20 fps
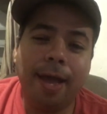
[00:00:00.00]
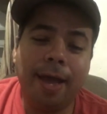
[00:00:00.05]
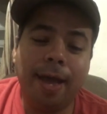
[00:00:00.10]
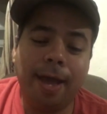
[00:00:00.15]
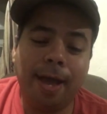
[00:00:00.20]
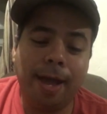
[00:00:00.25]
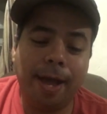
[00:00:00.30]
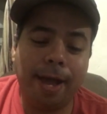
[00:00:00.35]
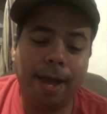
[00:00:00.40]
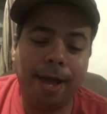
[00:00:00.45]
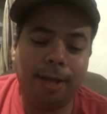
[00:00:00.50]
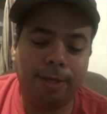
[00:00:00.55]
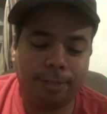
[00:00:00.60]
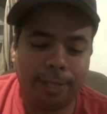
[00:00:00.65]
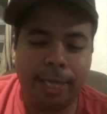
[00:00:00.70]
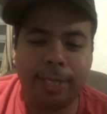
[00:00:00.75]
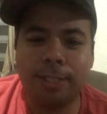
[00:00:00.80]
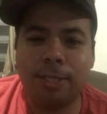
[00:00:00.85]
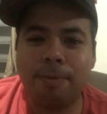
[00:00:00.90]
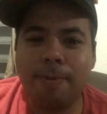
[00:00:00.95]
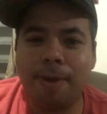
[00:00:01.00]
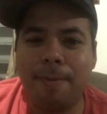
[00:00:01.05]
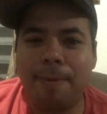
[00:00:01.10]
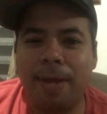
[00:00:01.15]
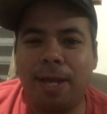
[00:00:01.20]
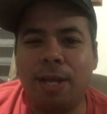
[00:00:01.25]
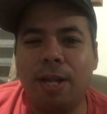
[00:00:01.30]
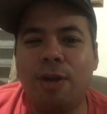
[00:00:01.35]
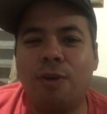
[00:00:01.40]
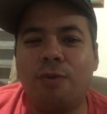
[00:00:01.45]
and taste them and
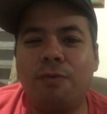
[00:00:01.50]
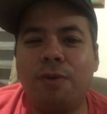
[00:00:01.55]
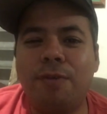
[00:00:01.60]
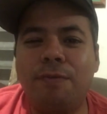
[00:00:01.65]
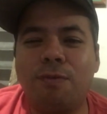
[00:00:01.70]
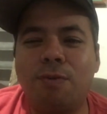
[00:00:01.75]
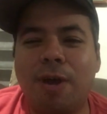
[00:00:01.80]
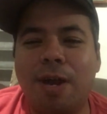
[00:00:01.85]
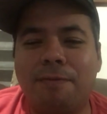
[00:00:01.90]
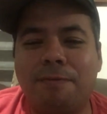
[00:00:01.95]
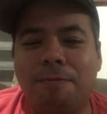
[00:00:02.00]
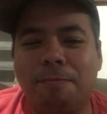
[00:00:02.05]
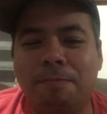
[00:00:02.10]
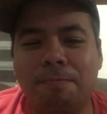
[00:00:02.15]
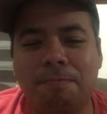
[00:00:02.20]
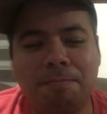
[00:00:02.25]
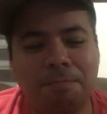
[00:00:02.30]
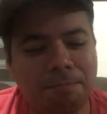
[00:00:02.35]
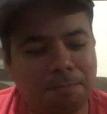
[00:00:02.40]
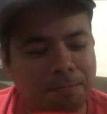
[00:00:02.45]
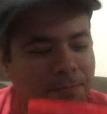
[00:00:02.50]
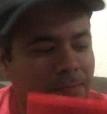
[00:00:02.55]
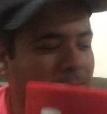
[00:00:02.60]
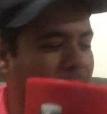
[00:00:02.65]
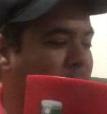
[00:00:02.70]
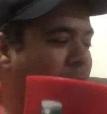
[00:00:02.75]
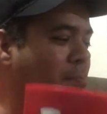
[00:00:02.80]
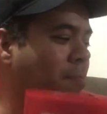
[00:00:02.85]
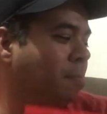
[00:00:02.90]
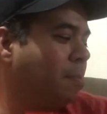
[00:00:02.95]
make a little review out of
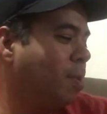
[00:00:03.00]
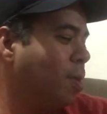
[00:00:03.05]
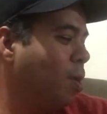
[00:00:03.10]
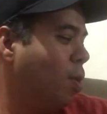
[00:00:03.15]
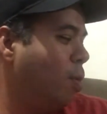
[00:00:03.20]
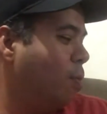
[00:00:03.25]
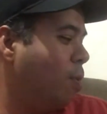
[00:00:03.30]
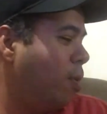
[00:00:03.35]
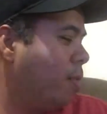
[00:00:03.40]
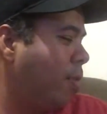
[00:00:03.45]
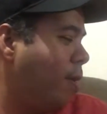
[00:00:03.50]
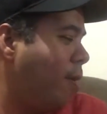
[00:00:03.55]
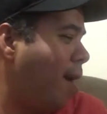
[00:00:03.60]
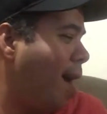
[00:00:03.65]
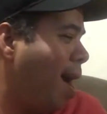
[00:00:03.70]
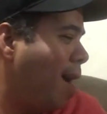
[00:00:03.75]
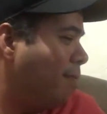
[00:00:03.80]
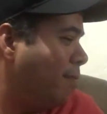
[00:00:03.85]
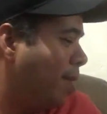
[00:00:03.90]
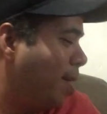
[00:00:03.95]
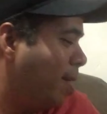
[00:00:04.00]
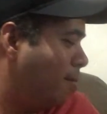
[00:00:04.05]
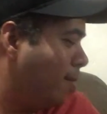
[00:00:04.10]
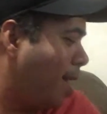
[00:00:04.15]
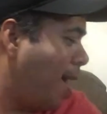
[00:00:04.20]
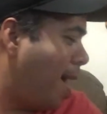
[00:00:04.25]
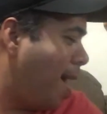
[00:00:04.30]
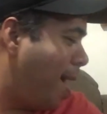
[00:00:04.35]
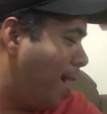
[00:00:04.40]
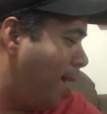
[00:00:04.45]
them. Well, there you have it,
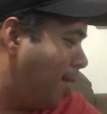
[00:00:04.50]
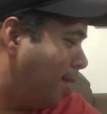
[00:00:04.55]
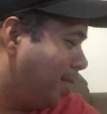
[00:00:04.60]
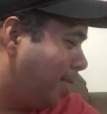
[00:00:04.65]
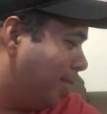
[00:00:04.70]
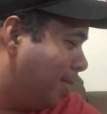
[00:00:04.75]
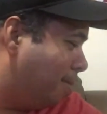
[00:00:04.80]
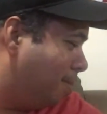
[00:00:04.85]
guys.